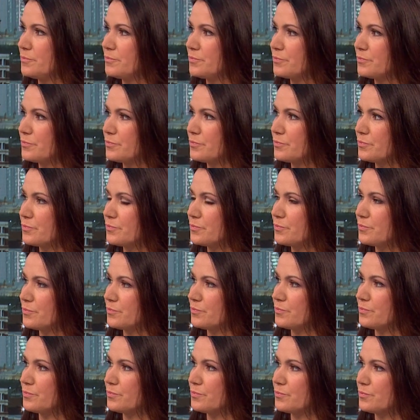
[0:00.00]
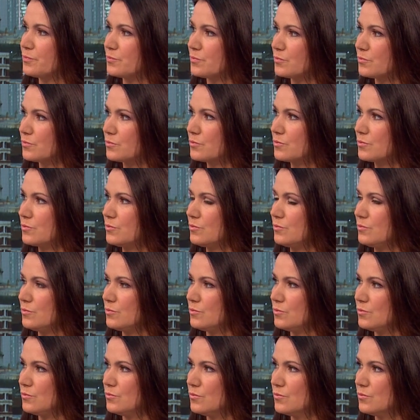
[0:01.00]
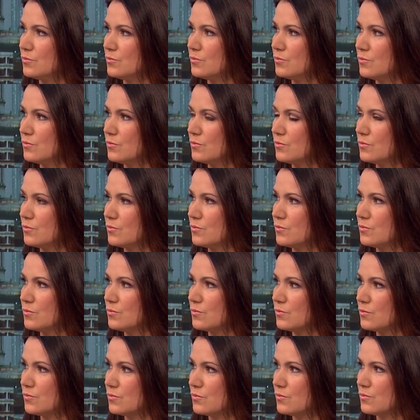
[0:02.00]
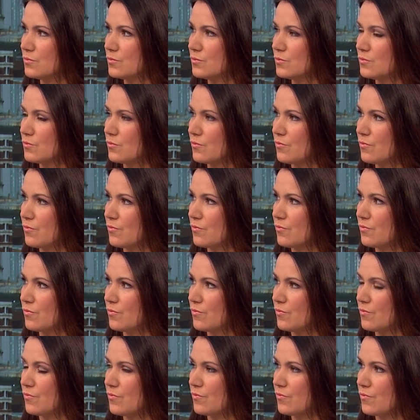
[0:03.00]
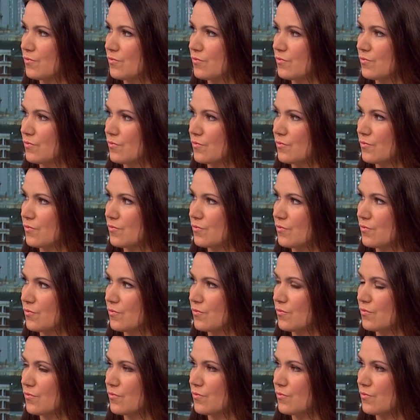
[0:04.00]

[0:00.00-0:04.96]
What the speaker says: This person isn't speaking.